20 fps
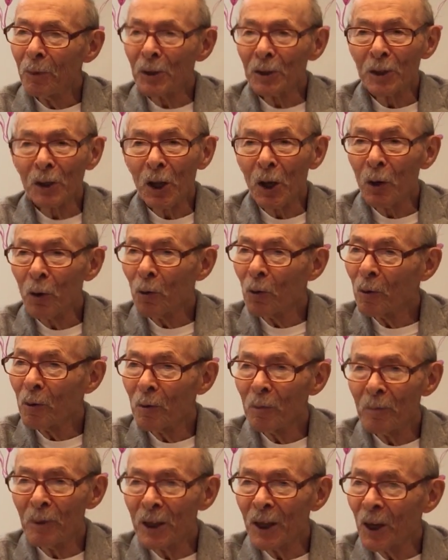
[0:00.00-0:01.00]
But
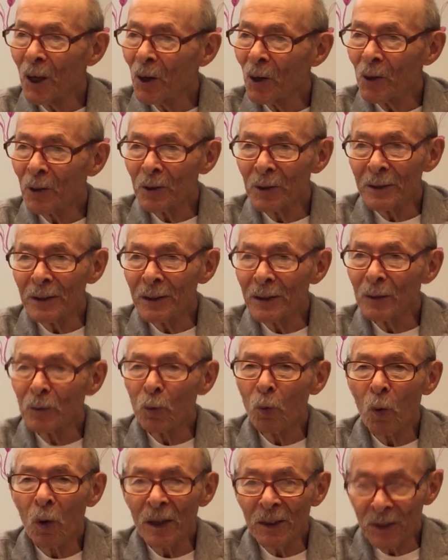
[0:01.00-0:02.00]
lo and behold,
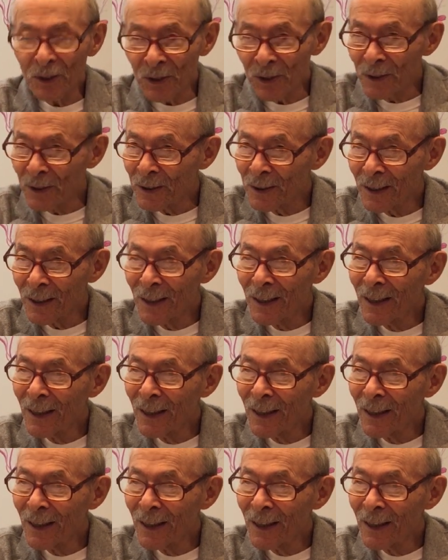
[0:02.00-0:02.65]
it wasn't.